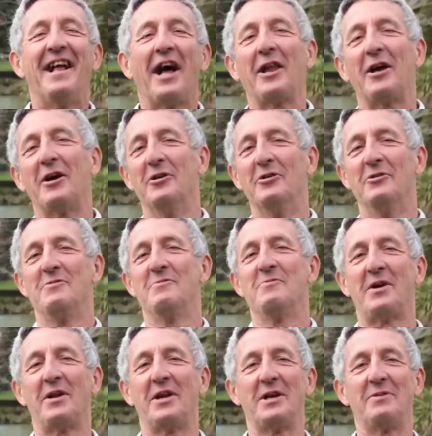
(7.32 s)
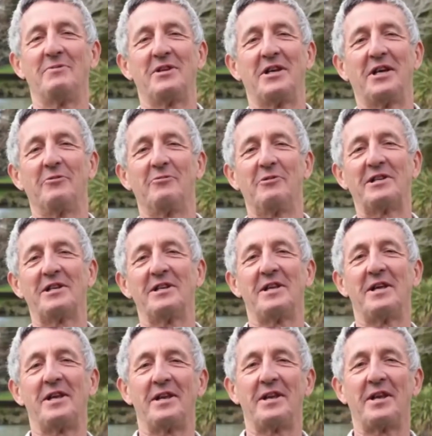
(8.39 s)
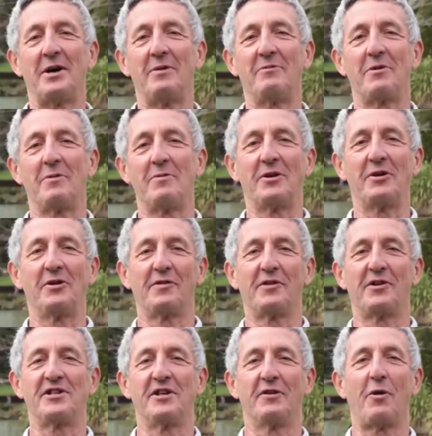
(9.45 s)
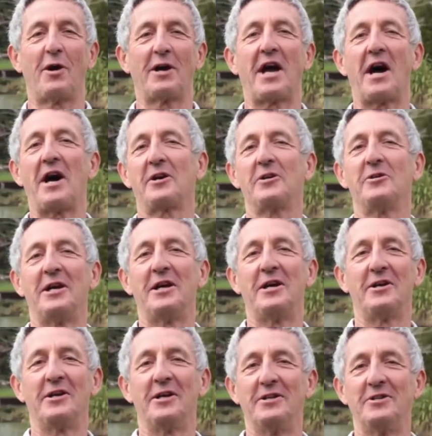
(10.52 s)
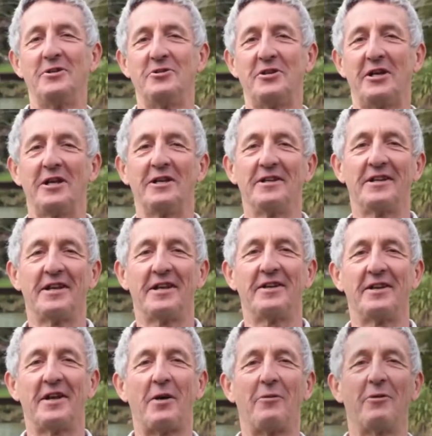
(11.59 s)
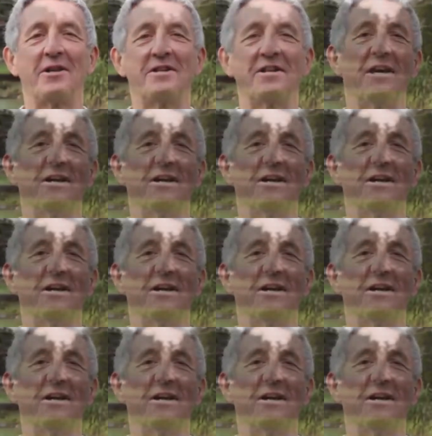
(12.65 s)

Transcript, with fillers: Hello, my name's Ian Witten and I'm from the University of Waikato here in New Zealand and I want to